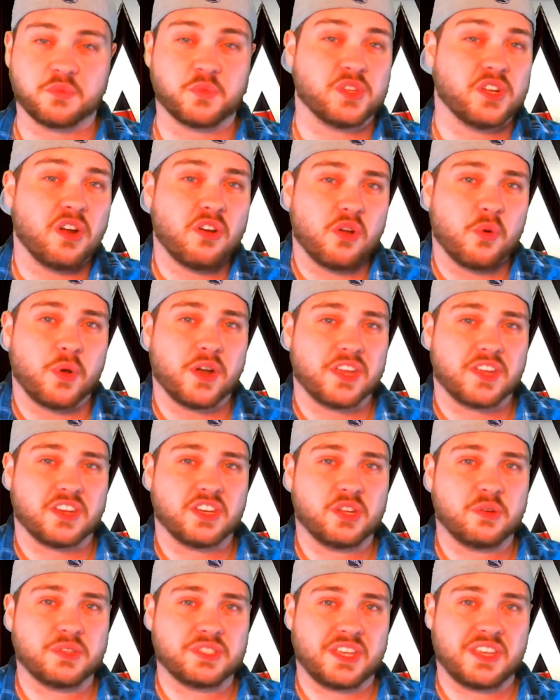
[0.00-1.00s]
We don't know what he
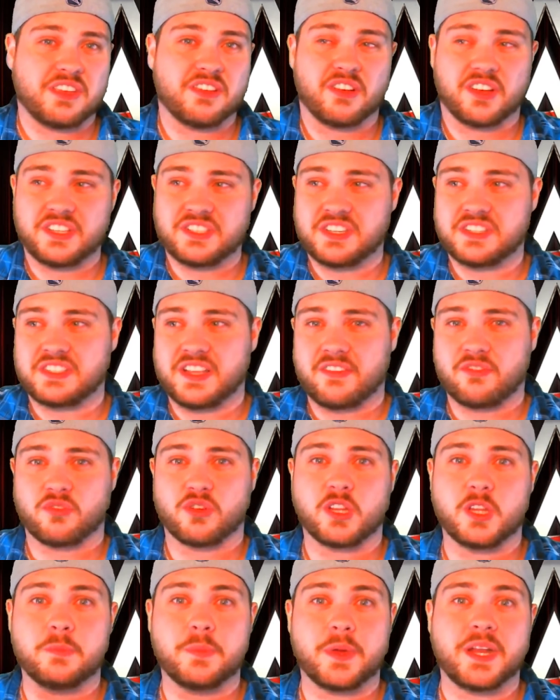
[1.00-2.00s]
can do as a heel because he's never
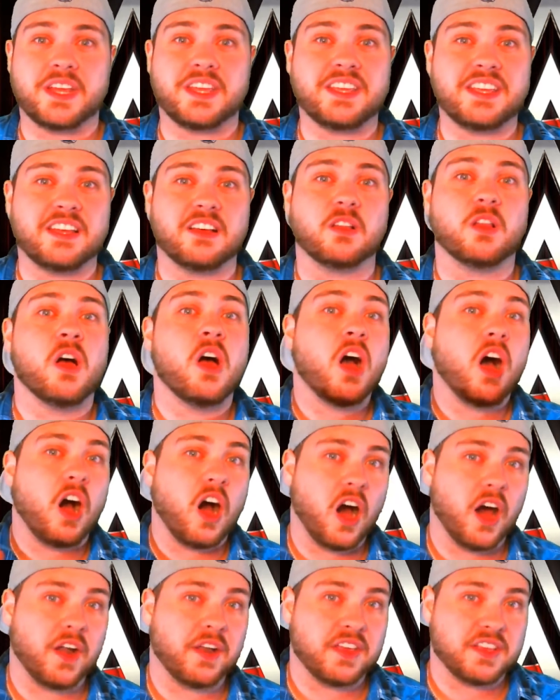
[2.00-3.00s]
really been a heel
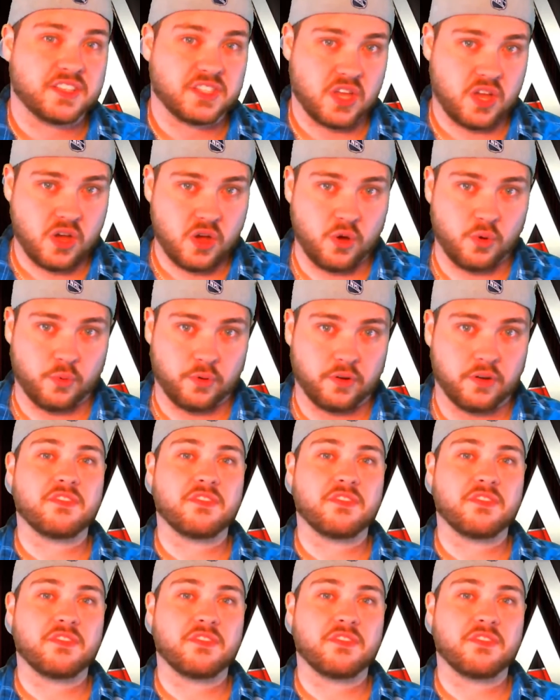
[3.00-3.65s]
on his own.